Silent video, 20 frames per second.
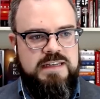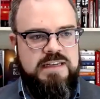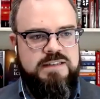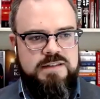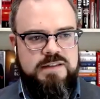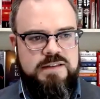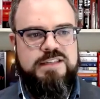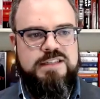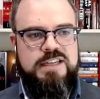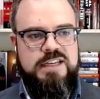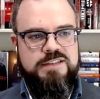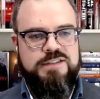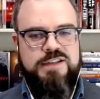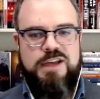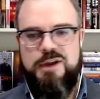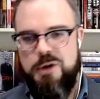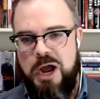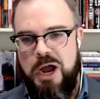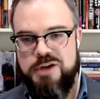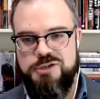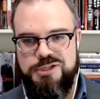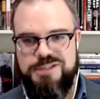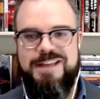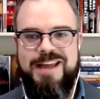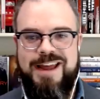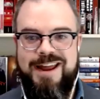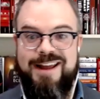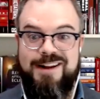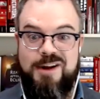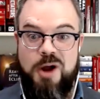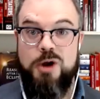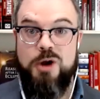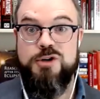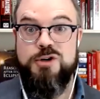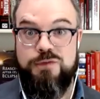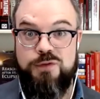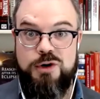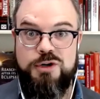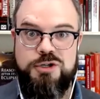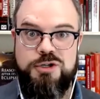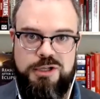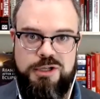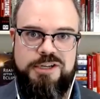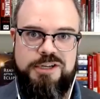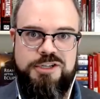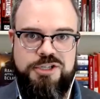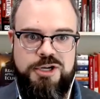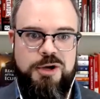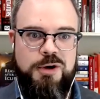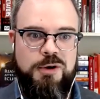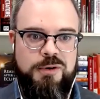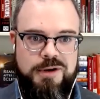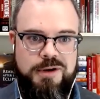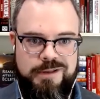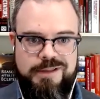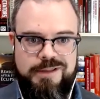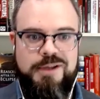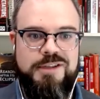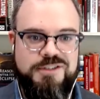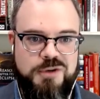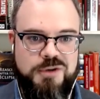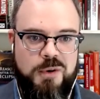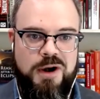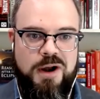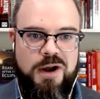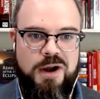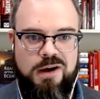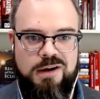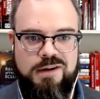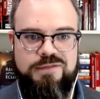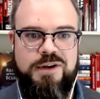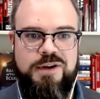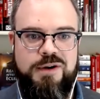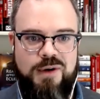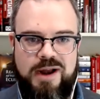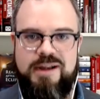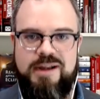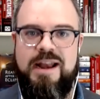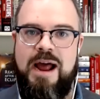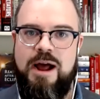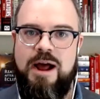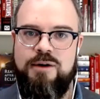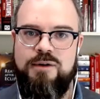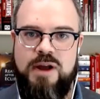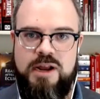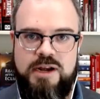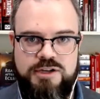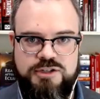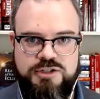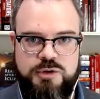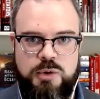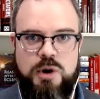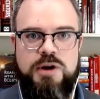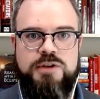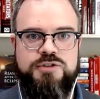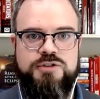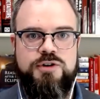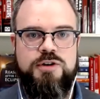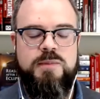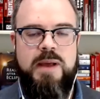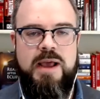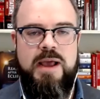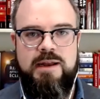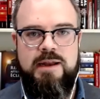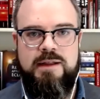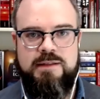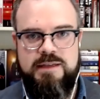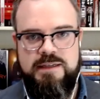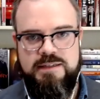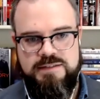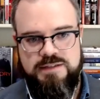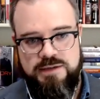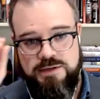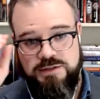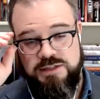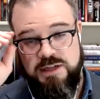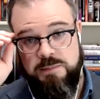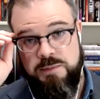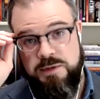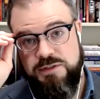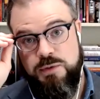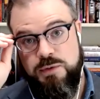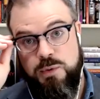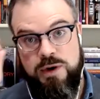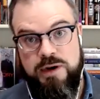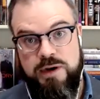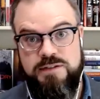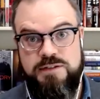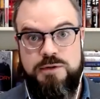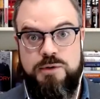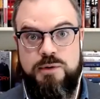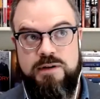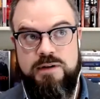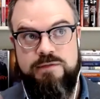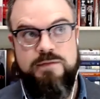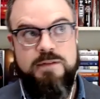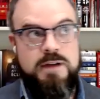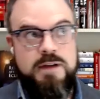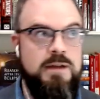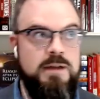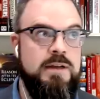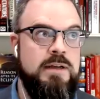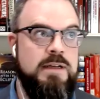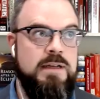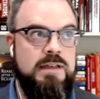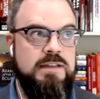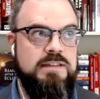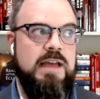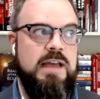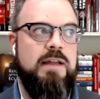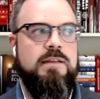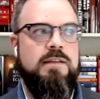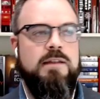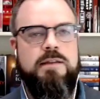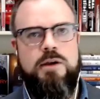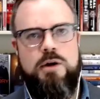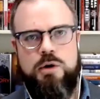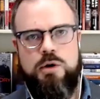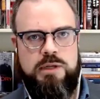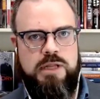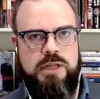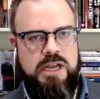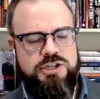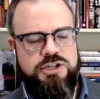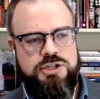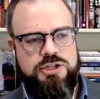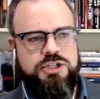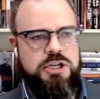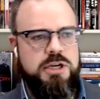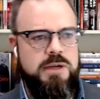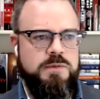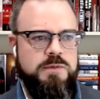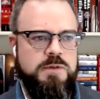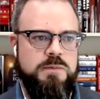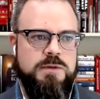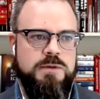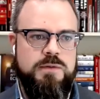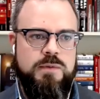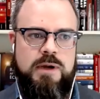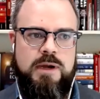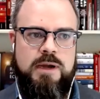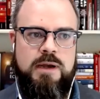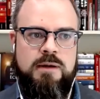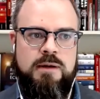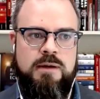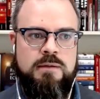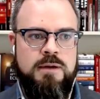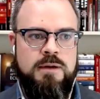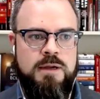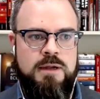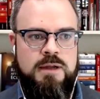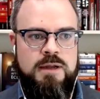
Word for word: is this is I should say a controversial issue in the historiography yeah. right now. Right, historians are debating this. There are some historians who have said that there are relationships between